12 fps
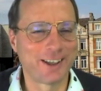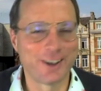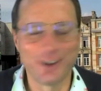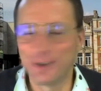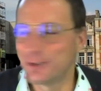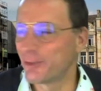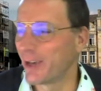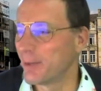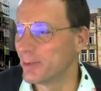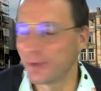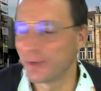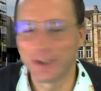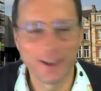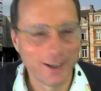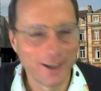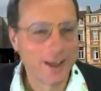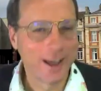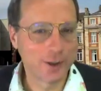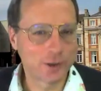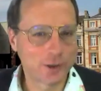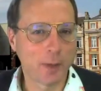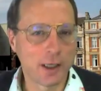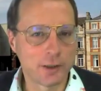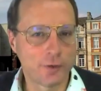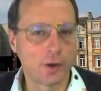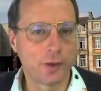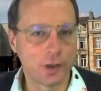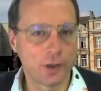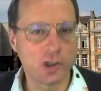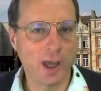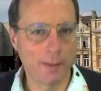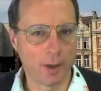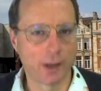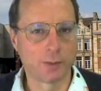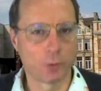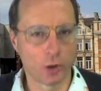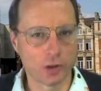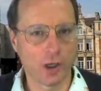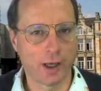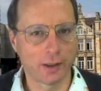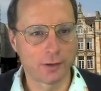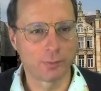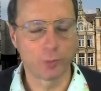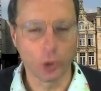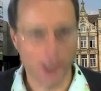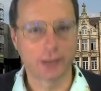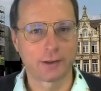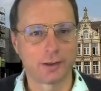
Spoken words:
is famous for in this space for the ShareMind product.